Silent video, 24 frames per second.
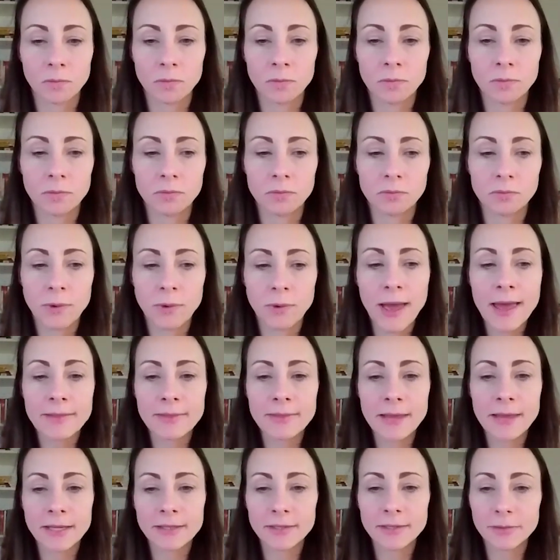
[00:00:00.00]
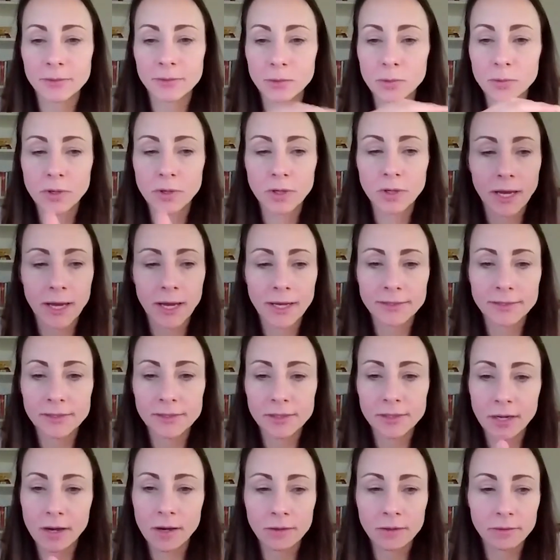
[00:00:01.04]
when that disorganized
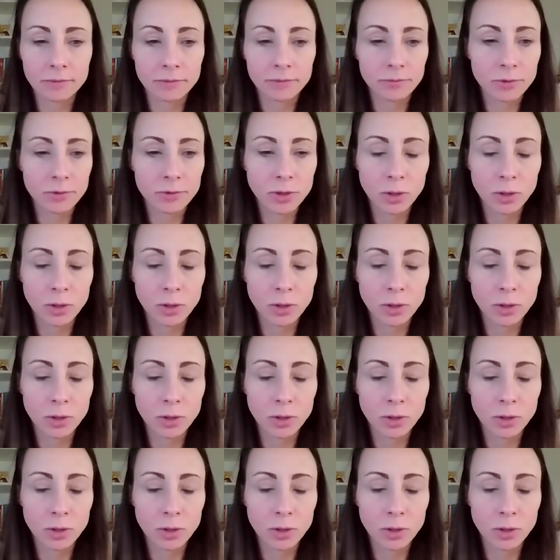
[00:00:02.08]
style